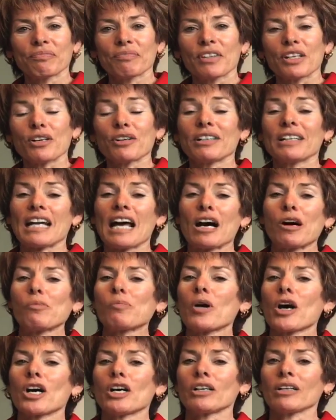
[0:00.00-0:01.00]
You're now
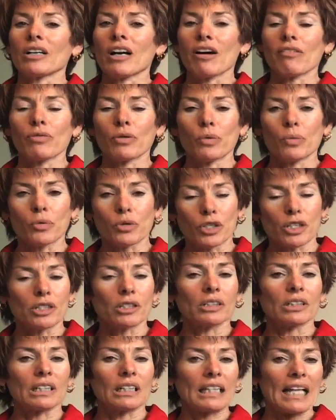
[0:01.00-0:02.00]
part of a
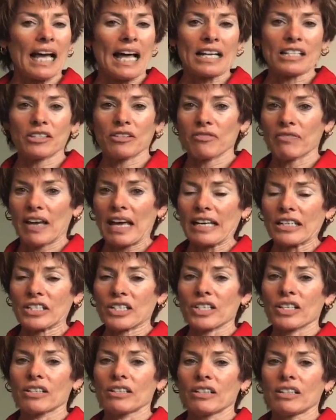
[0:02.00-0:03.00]
world-class
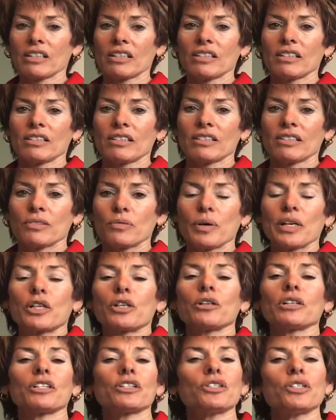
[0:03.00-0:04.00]
event. We
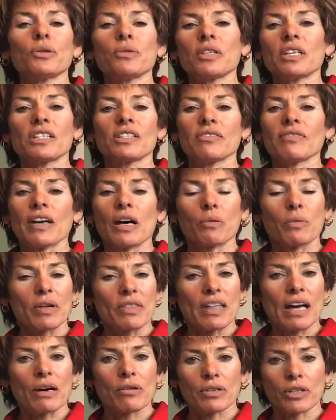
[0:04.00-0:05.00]
couldn't do this event
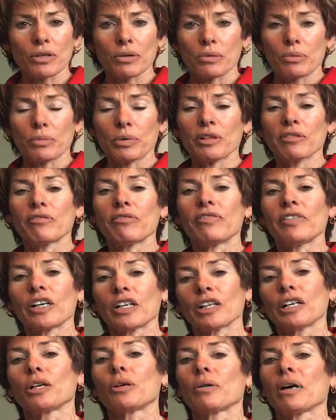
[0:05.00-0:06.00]
without you. We're
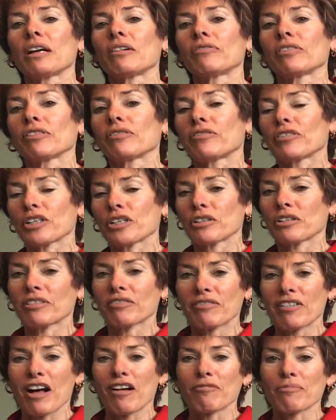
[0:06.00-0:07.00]
very grateful for your
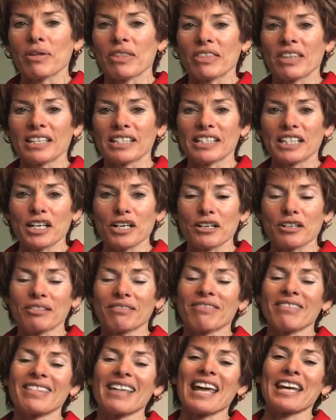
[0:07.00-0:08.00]
involvement this year.
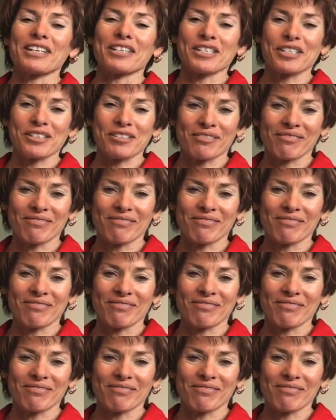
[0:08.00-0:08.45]
Thank you.